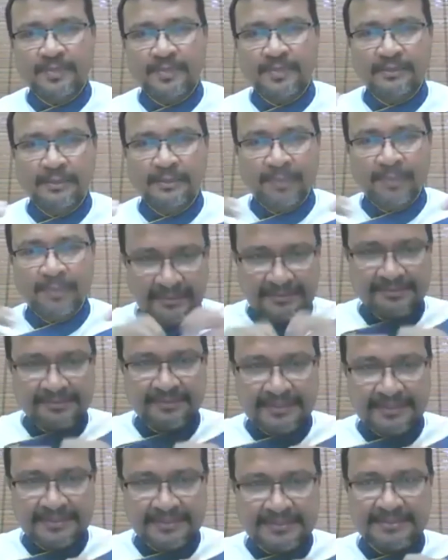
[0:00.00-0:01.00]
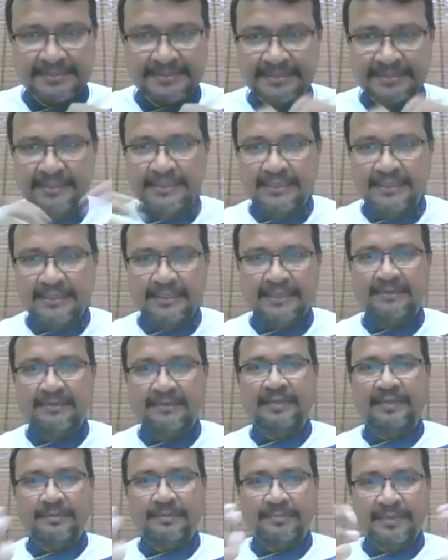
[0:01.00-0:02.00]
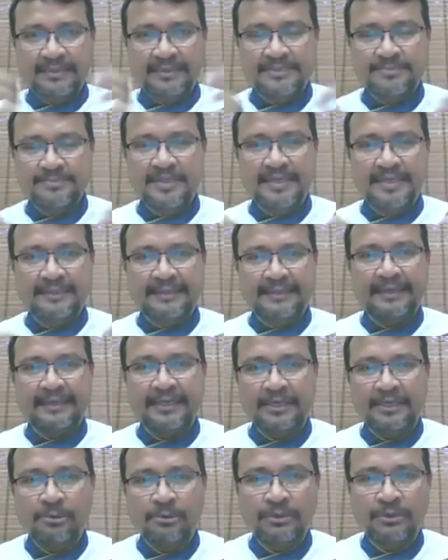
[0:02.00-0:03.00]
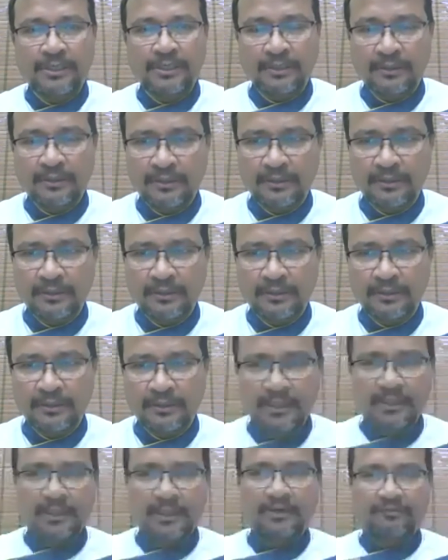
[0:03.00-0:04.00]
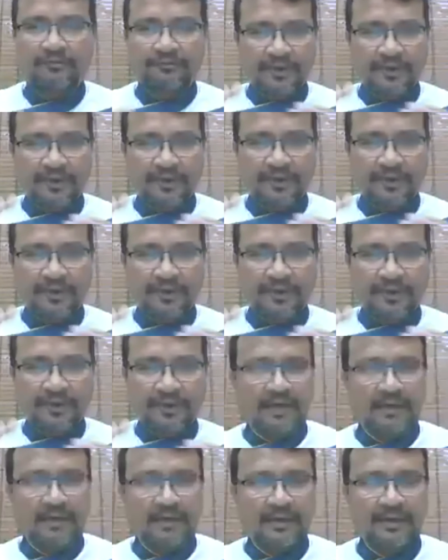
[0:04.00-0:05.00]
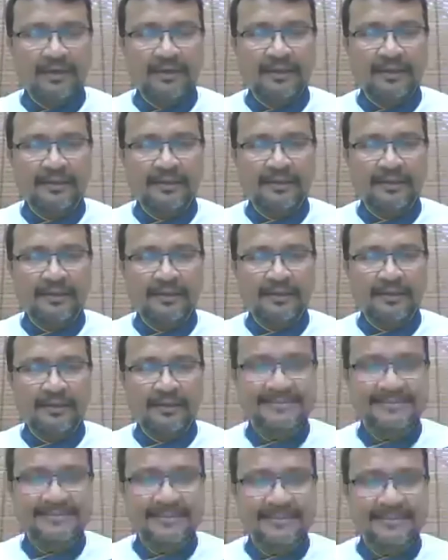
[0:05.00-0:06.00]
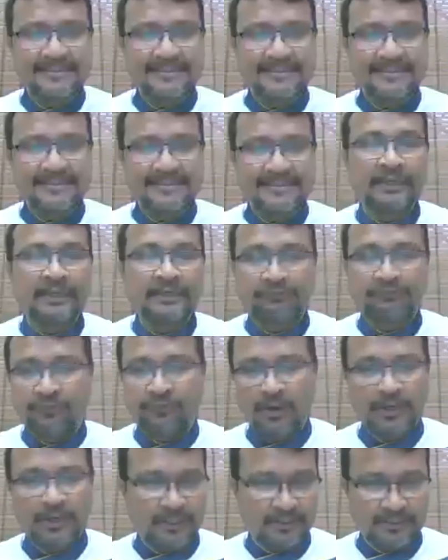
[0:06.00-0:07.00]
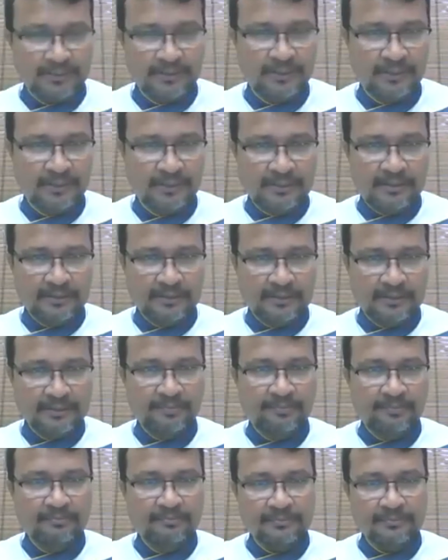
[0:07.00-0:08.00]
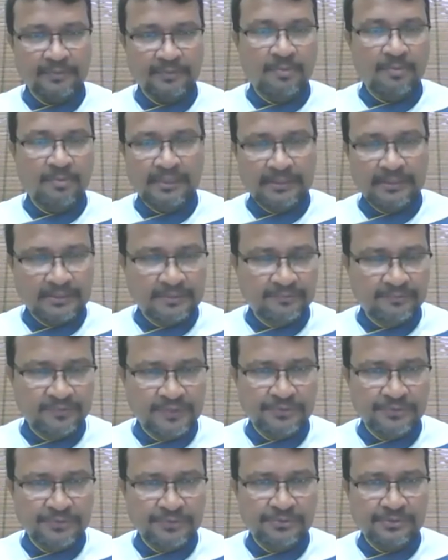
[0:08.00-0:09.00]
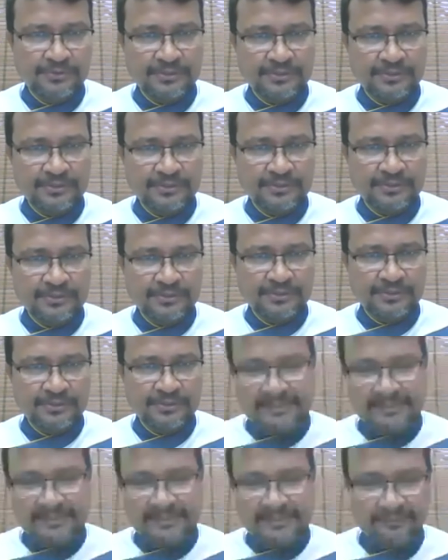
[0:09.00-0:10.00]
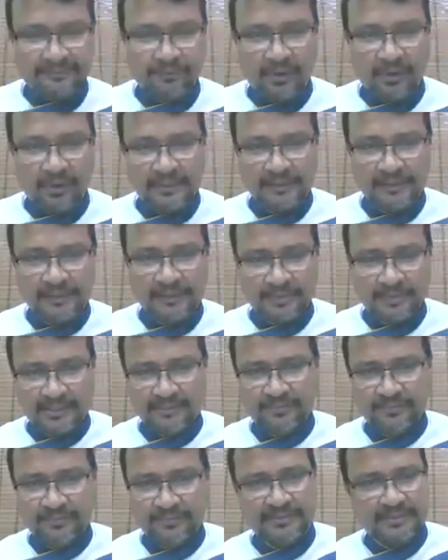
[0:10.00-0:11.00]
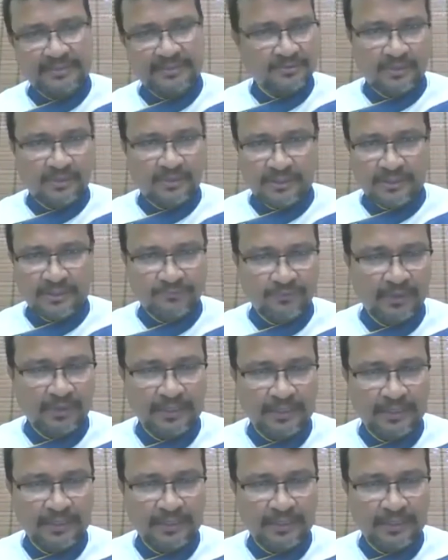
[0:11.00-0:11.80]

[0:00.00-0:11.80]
The bread shrinks uh, when the bread is being taken out uh, uh, from the oven. this, we call it a fault. The common term we use, if there is any fault in the bread, we just call it a fault.